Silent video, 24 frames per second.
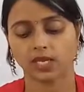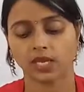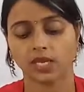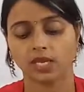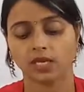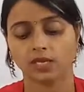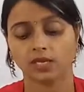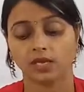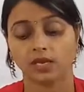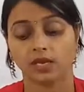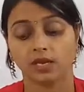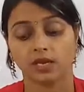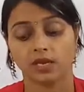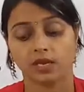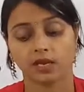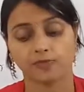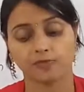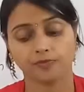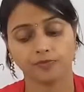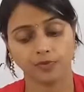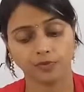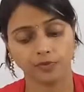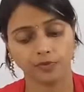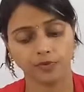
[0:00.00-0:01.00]
and a
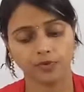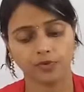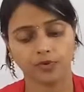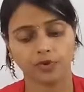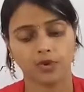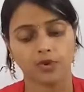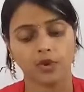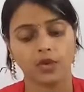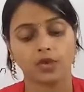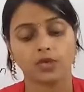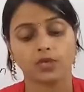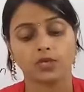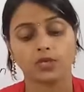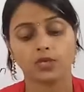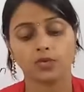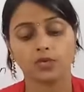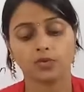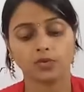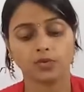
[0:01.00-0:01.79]
four, you